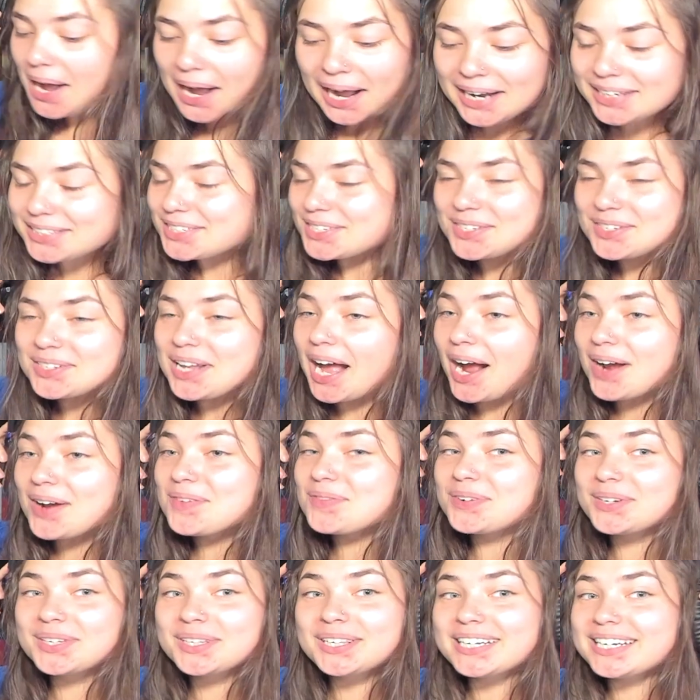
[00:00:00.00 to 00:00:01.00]
I
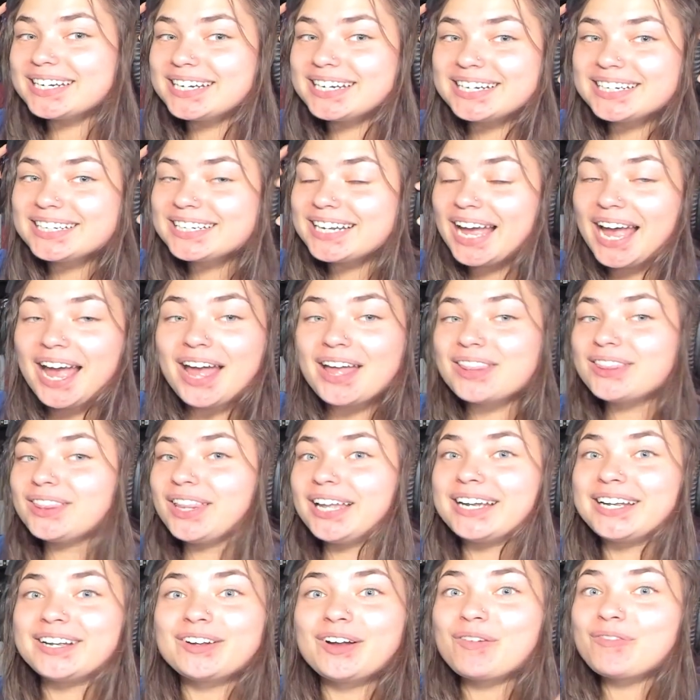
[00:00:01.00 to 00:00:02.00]
really
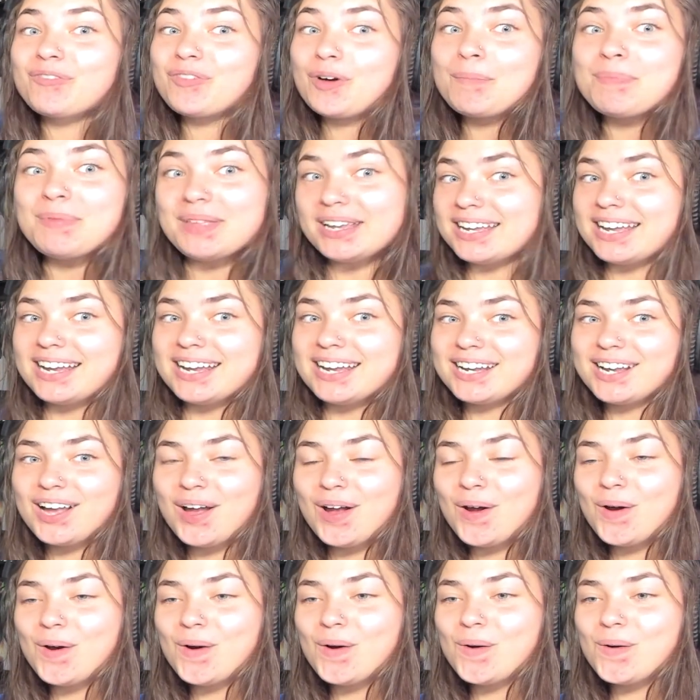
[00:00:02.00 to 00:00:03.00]
like from the
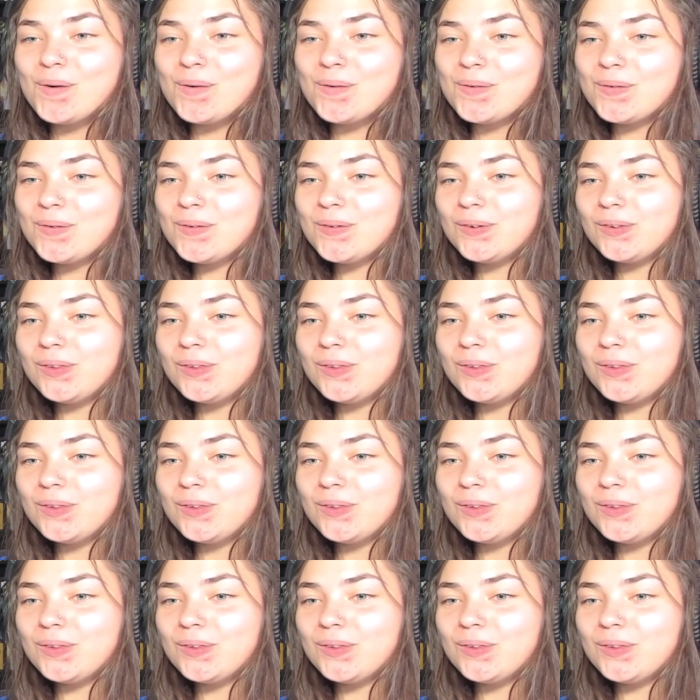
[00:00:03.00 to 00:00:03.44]
get-go.